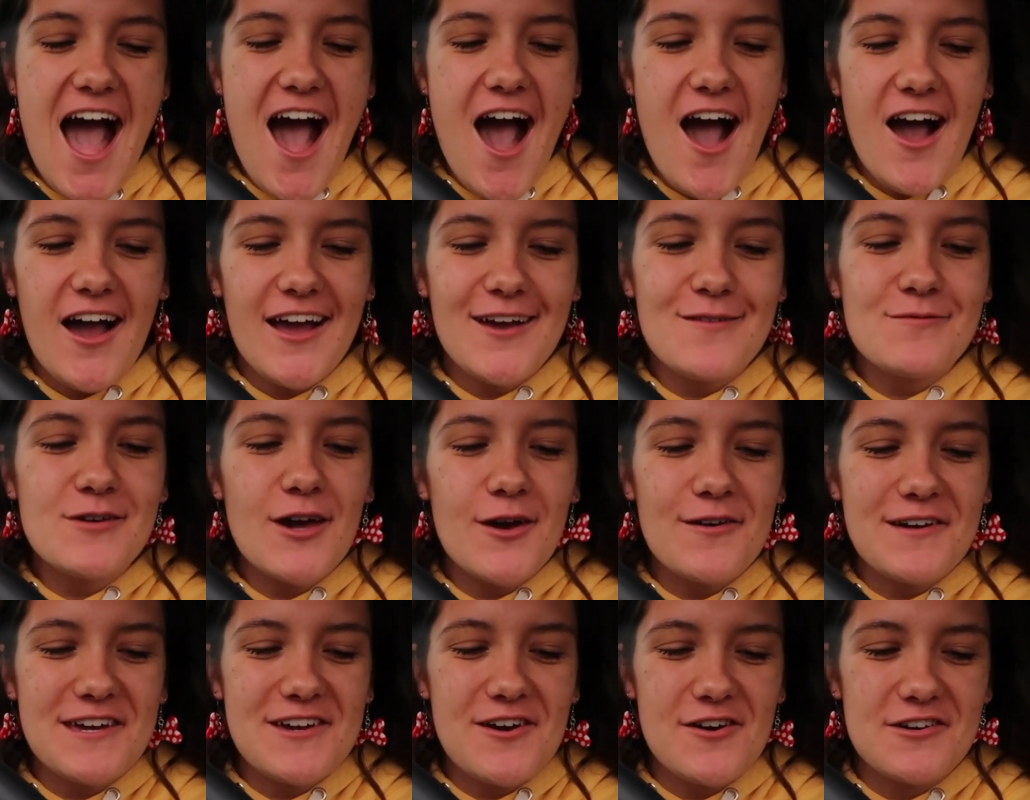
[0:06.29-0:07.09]
I'm
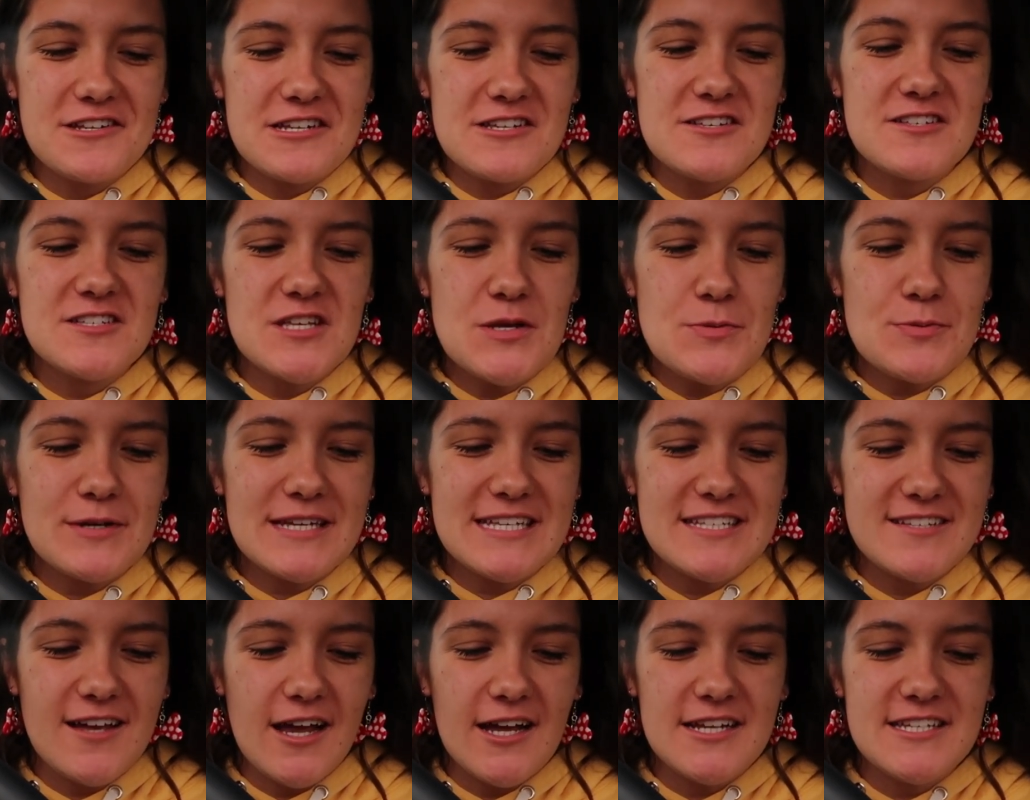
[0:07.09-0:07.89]
going on a super
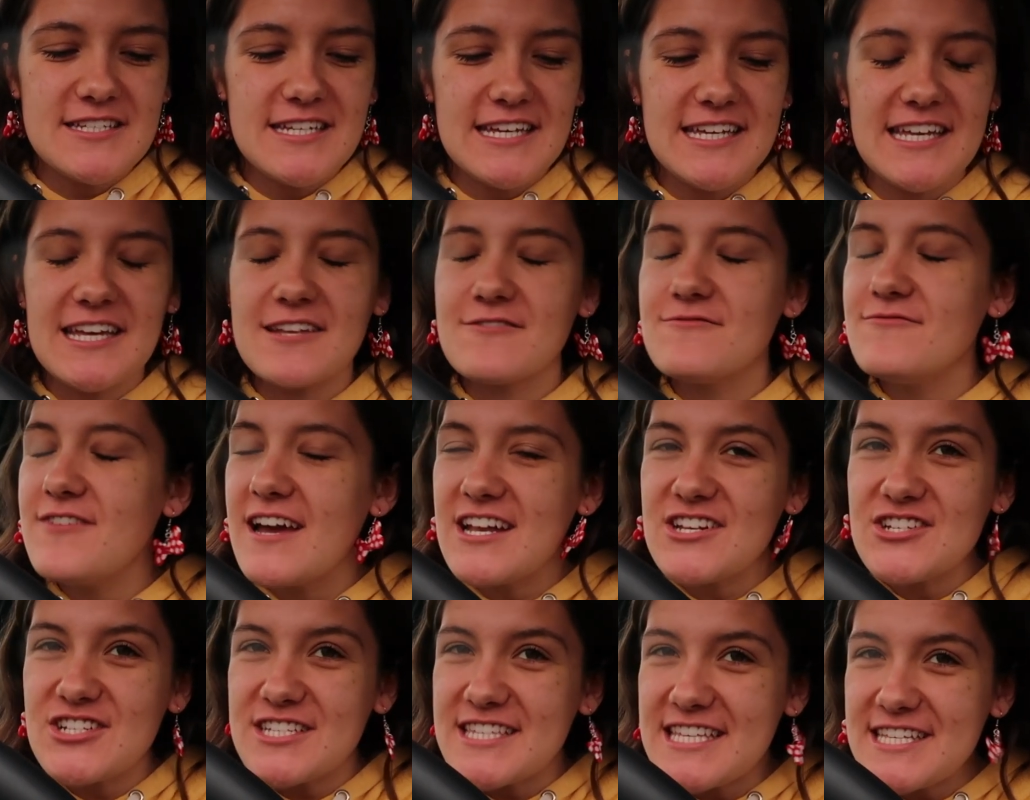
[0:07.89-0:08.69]
exciting
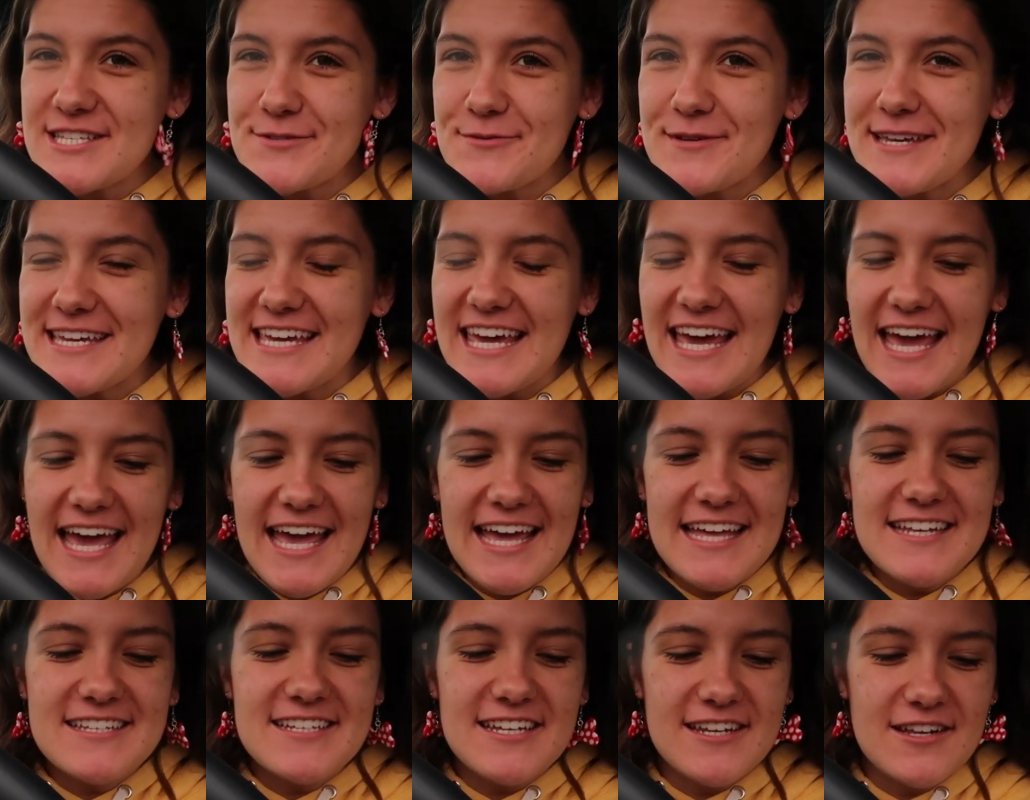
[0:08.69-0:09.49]
adventure this
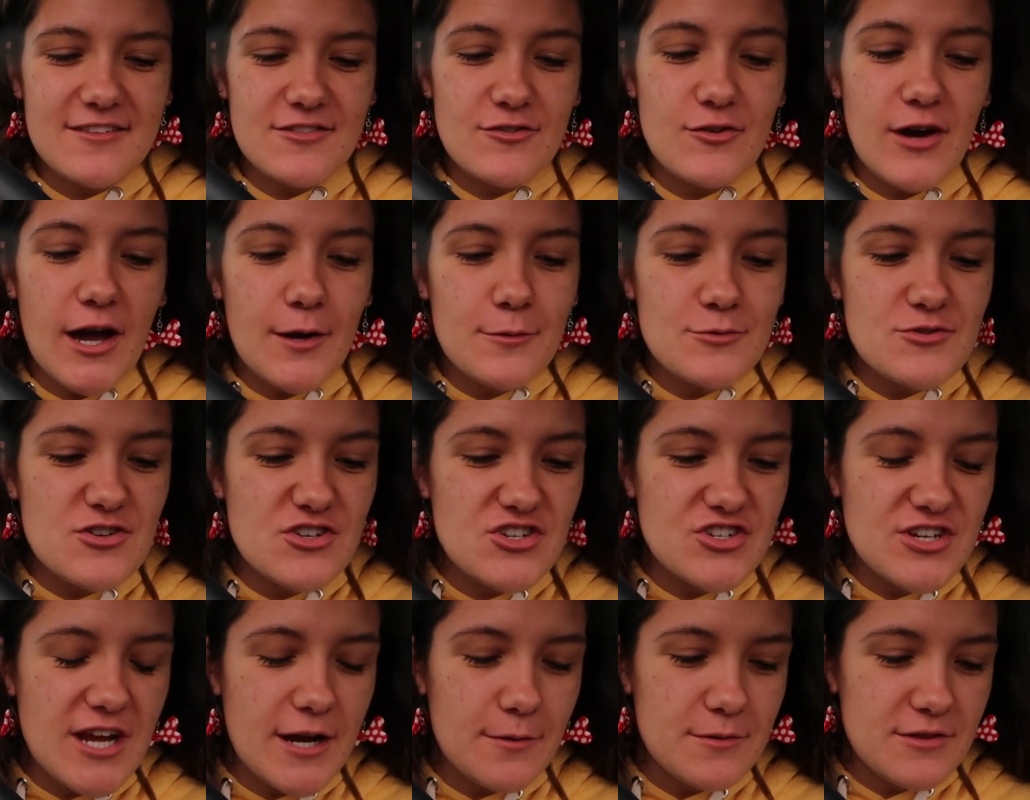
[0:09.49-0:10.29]
weekend and I thought I would
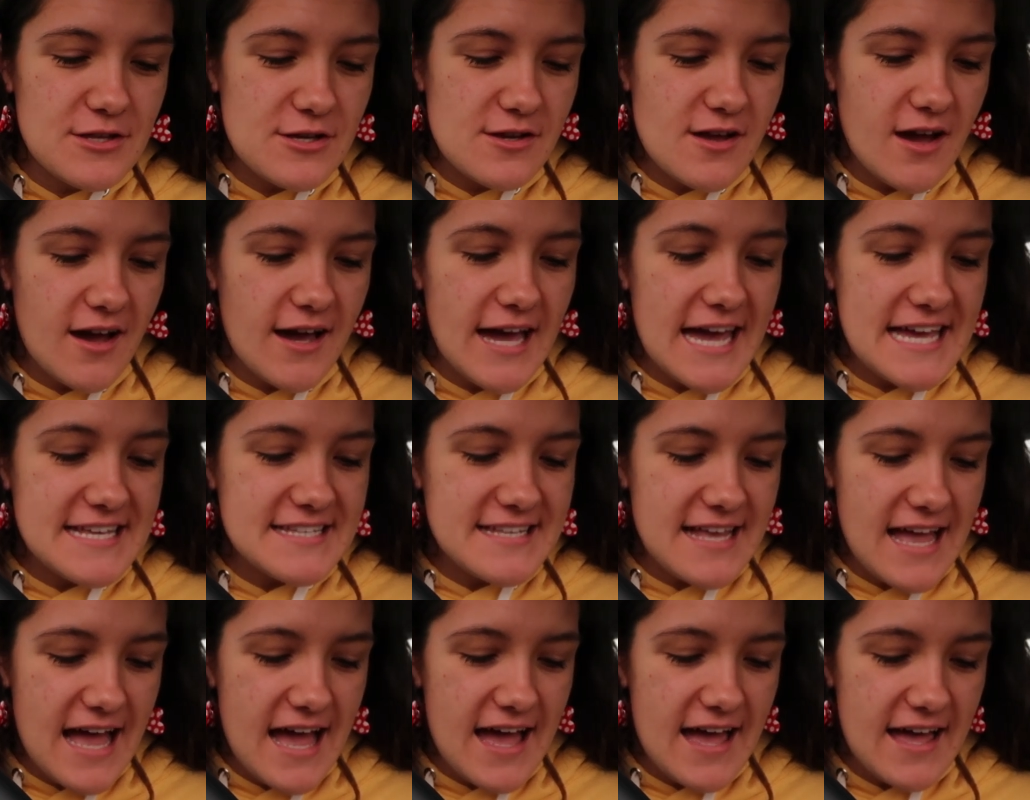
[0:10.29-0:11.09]
just share it with you
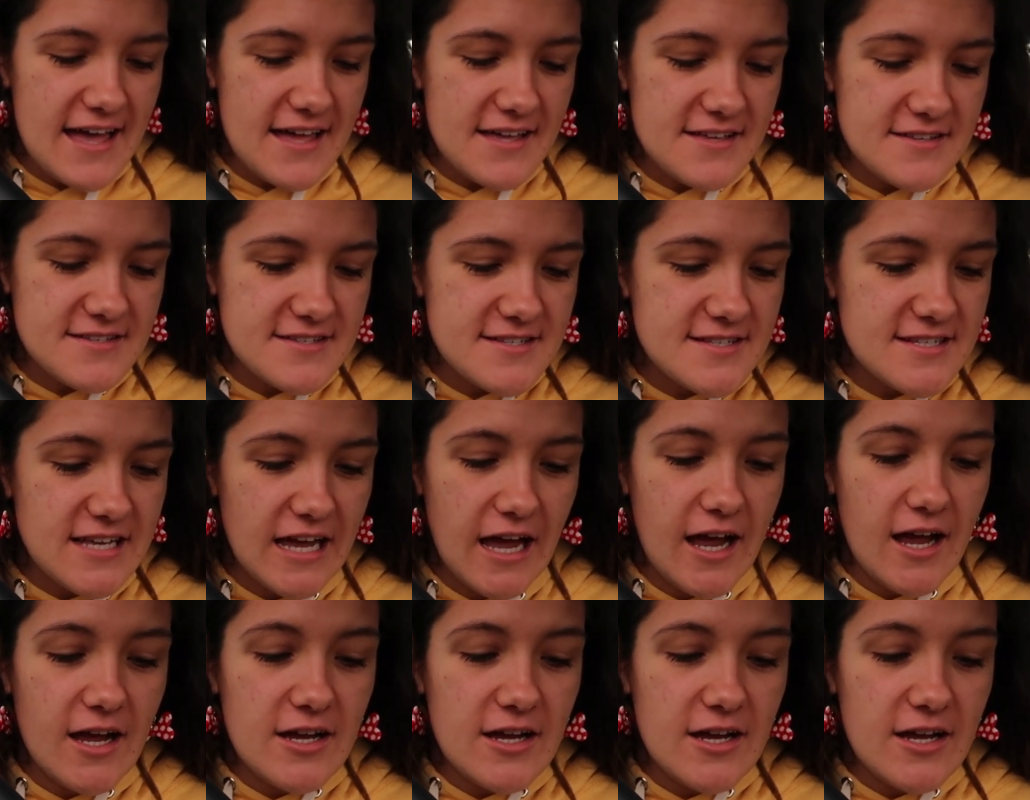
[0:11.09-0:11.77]
guys as